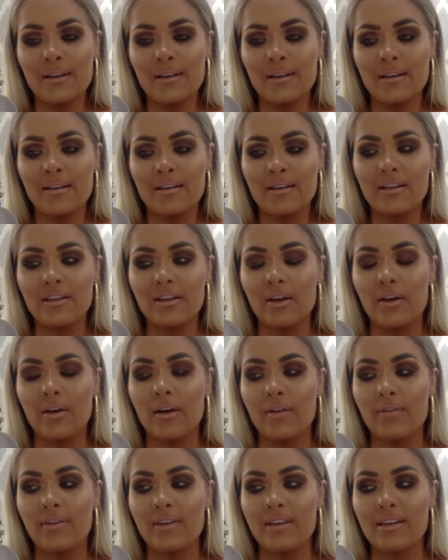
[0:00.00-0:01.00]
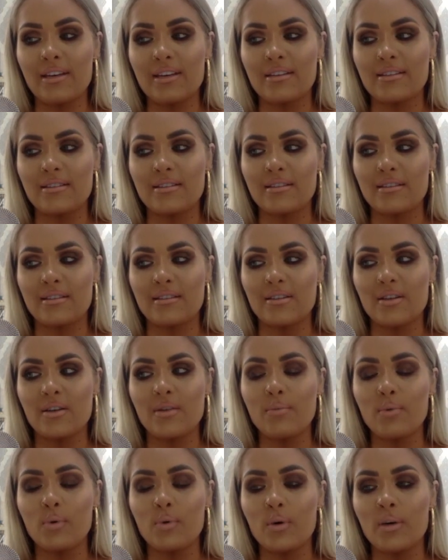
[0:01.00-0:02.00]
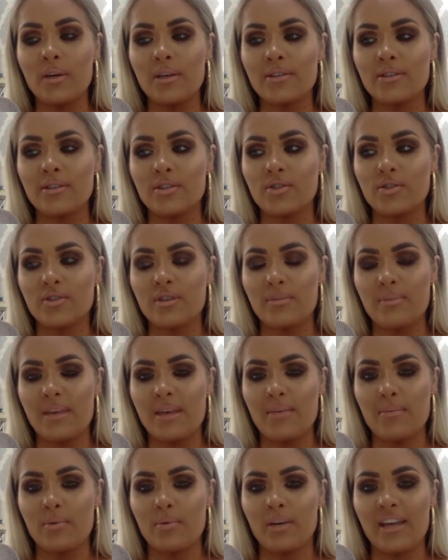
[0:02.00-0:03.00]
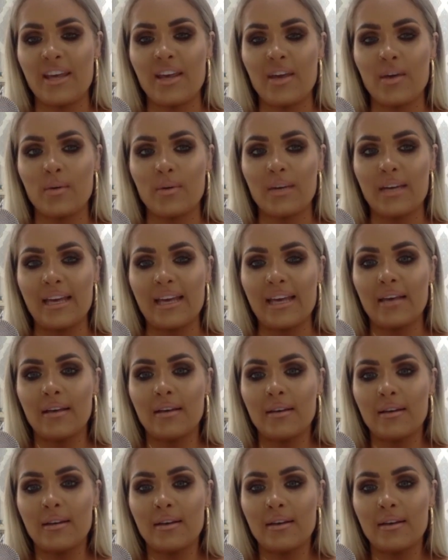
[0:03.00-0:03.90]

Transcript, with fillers: you know, I think it's so important to treat people equally